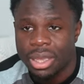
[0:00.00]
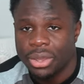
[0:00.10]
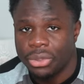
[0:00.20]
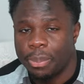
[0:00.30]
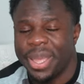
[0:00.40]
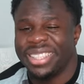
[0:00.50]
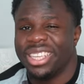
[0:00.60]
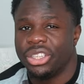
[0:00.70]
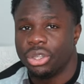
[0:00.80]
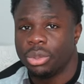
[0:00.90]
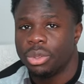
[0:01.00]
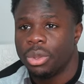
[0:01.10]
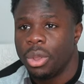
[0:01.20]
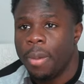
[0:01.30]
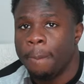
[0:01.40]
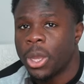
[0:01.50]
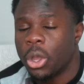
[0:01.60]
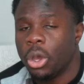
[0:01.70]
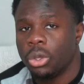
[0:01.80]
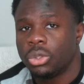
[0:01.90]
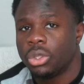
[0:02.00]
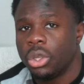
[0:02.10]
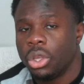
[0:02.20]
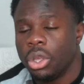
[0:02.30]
you know, per session because